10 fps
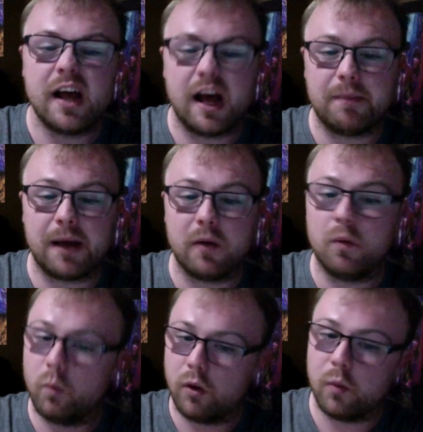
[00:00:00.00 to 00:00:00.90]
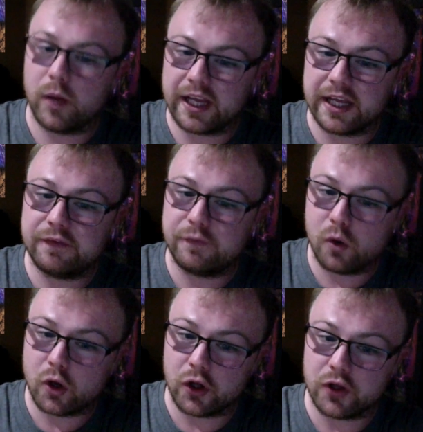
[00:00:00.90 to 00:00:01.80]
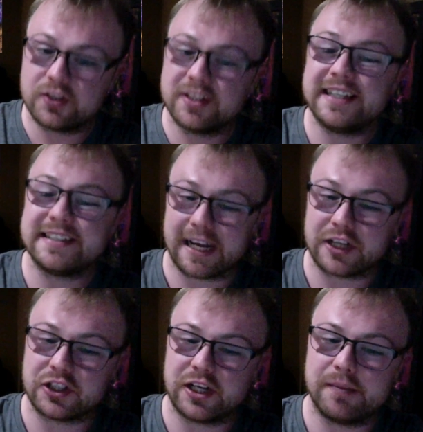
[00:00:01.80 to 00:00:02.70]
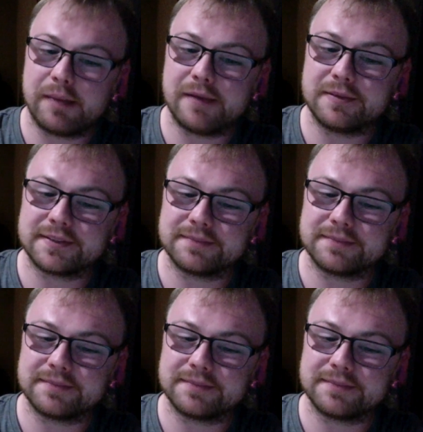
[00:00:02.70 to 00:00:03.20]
about what Wicked for Good is actually about.